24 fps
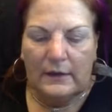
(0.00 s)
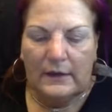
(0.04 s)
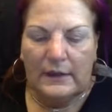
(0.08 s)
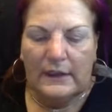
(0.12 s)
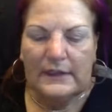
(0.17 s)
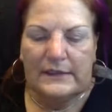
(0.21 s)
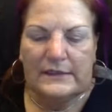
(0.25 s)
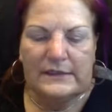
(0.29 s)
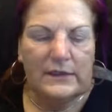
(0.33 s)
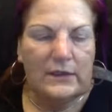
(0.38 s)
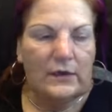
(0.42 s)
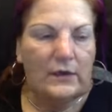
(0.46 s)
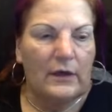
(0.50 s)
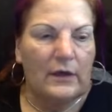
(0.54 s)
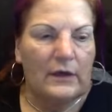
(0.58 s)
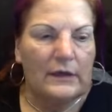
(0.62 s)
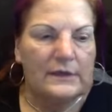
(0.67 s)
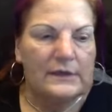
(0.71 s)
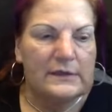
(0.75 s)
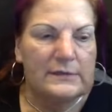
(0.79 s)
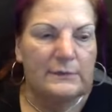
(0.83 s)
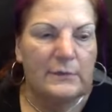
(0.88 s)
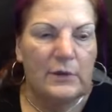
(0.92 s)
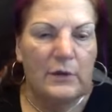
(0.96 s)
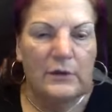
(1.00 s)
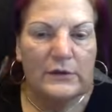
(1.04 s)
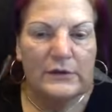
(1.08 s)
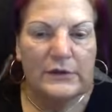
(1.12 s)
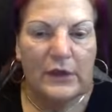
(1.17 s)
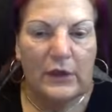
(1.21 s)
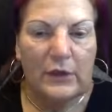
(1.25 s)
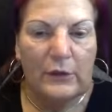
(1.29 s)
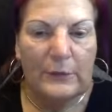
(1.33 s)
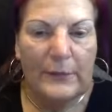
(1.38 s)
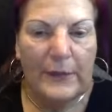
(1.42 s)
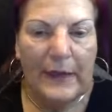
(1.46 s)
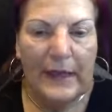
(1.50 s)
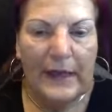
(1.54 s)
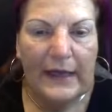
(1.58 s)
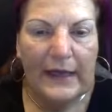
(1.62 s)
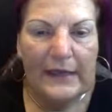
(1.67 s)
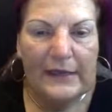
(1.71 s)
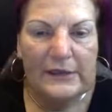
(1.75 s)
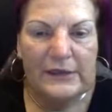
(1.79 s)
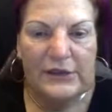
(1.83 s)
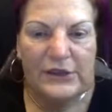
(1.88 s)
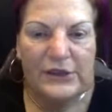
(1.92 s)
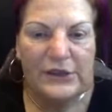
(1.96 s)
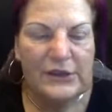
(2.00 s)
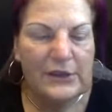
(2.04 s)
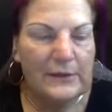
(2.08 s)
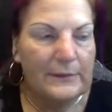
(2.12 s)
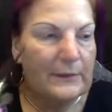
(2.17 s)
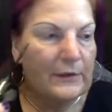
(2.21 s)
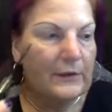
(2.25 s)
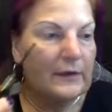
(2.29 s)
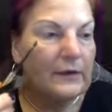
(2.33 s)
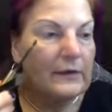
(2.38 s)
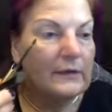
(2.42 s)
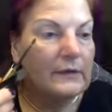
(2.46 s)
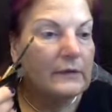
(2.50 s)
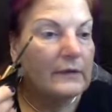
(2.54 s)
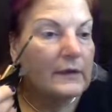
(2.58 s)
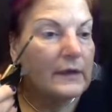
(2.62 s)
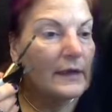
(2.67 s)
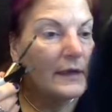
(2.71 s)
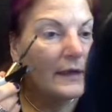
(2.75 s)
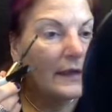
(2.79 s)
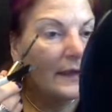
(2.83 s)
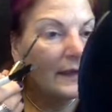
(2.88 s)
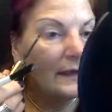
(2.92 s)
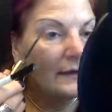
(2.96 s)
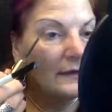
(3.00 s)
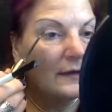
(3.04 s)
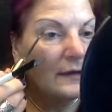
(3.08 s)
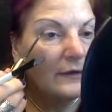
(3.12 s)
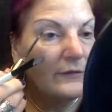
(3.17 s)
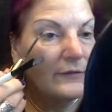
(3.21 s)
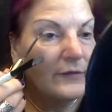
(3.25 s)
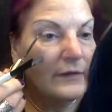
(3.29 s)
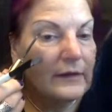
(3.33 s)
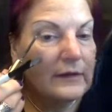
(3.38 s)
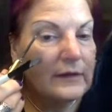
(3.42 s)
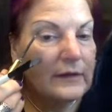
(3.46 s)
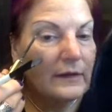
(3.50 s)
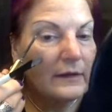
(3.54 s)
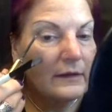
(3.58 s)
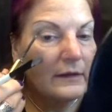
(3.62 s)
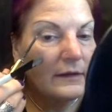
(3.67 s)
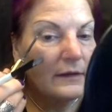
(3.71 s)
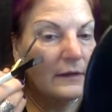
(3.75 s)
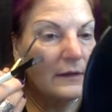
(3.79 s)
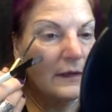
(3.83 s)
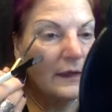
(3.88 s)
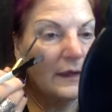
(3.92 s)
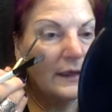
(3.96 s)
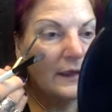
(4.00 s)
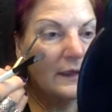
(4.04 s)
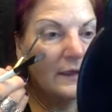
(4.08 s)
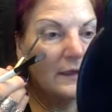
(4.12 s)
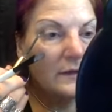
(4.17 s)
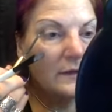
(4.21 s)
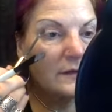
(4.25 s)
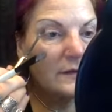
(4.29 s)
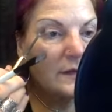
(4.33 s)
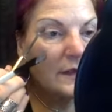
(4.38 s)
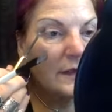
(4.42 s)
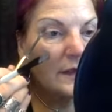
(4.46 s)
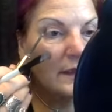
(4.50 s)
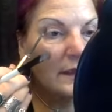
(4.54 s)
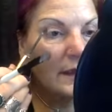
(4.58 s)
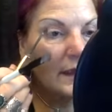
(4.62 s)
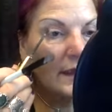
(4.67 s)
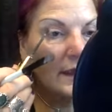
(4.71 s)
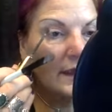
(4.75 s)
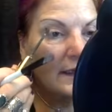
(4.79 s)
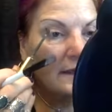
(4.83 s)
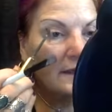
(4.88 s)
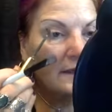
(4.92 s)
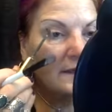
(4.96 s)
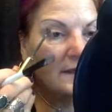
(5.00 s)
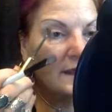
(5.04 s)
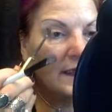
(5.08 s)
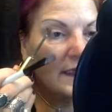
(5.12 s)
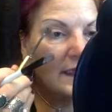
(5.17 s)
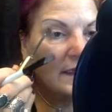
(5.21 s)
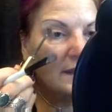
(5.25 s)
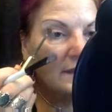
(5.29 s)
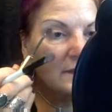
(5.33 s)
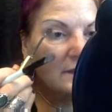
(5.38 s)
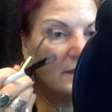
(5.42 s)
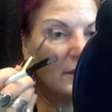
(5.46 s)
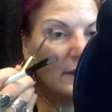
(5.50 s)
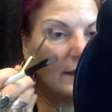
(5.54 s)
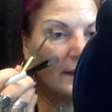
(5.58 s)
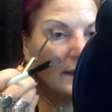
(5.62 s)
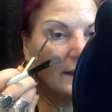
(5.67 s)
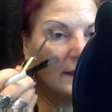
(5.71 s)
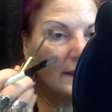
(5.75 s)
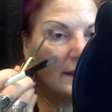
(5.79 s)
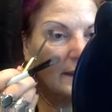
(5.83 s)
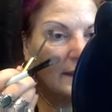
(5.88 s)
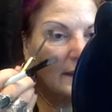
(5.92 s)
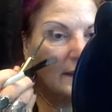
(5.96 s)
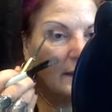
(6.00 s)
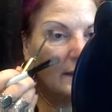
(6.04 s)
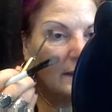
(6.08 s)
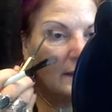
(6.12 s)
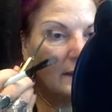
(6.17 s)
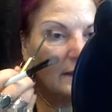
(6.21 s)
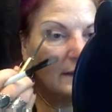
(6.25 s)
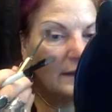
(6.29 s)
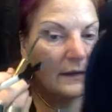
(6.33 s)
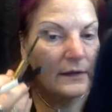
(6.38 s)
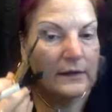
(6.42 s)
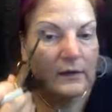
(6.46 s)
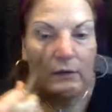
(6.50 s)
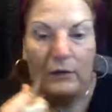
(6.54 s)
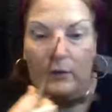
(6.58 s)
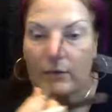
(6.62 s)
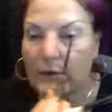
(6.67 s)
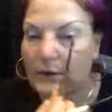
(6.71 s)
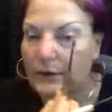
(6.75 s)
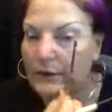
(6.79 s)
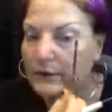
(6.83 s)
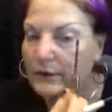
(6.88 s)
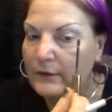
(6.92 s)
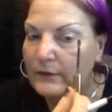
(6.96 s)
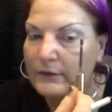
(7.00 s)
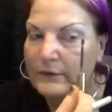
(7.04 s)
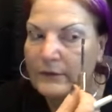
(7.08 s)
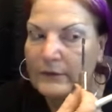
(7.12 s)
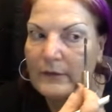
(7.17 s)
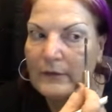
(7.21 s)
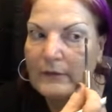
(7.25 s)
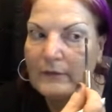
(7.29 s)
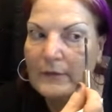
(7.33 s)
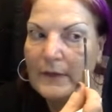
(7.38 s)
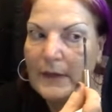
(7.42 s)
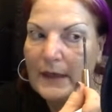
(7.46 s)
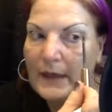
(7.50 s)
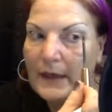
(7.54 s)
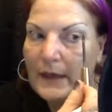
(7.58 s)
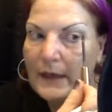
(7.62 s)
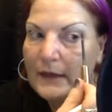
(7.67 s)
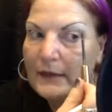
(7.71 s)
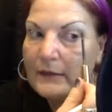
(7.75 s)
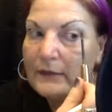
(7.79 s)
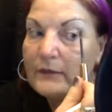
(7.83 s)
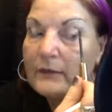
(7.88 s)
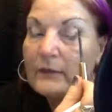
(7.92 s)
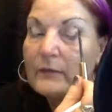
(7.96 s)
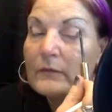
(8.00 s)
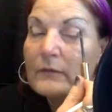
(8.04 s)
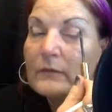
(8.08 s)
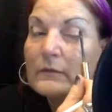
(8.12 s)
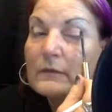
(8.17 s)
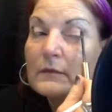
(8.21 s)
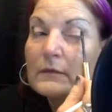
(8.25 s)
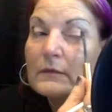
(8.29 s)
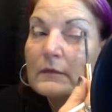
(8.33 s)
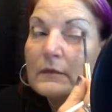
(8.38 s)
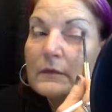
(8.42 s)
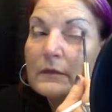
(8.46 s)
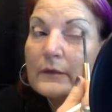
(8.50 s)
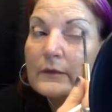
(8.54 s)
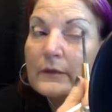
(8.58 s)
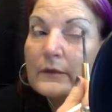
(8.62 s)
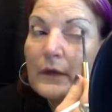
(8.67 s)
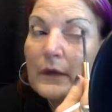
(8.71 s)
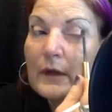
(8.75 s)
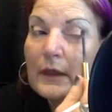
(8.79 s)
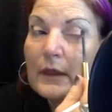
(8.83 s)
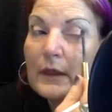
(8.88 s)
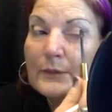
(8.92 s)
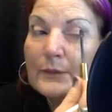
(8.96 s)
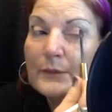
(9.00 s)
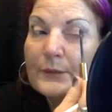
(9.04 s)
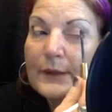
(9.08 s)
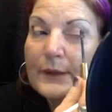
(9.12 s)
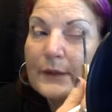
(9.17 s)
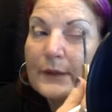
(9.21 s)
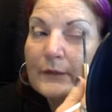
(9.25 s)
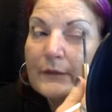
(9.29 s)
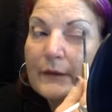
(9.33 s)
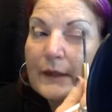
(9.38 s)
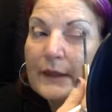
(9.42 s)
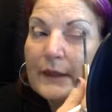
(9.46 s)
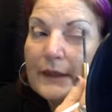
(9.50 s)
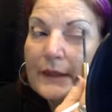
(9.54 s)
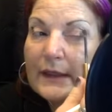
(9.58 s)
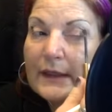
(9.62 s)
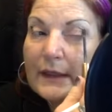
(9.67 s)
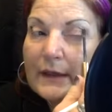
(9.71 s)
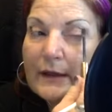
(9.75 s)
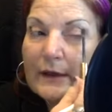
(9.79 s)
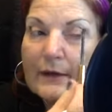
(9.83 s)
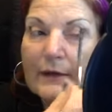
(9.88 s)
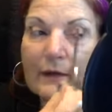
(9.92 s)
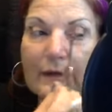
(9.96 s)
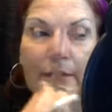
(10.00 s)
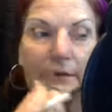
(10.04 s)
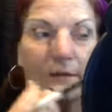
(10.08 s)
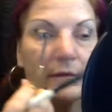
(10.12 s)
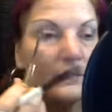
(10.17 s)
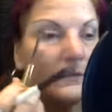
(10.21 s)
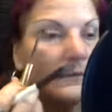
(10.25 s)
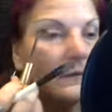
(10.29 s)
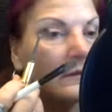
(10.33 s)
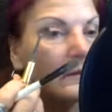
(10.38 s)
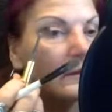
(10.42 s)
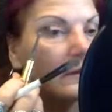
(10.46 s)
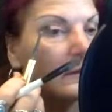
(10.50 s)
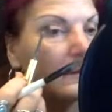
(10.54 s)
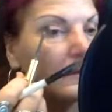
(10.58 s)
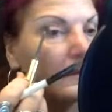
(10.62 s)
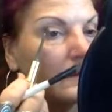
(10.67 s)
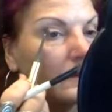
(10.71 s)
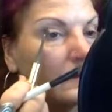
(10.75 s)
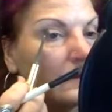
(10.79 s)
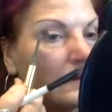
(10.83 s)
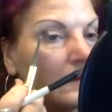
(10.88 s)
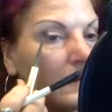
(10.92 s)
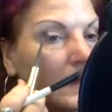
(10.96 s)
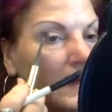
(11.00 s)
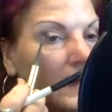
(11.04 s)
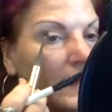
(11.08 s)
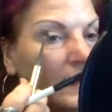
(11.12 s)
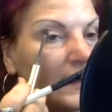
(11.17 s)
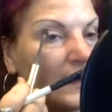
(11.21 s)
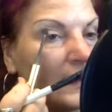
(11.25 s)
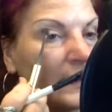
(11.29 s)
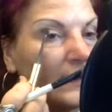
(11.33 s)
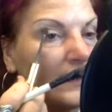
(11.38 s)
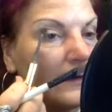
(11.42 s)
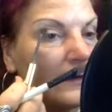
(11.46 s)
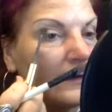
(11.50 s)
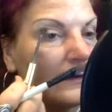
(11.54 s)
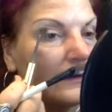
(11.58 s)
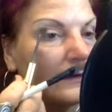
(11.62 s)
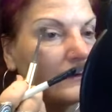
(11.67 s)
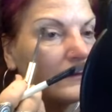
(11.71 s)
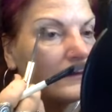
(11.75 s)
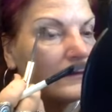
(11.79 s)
It's called Smoke Topaz Shimmer, and I love it. And I use it as a darkening in the corners of my eyes. So I'm going to put it right there and there.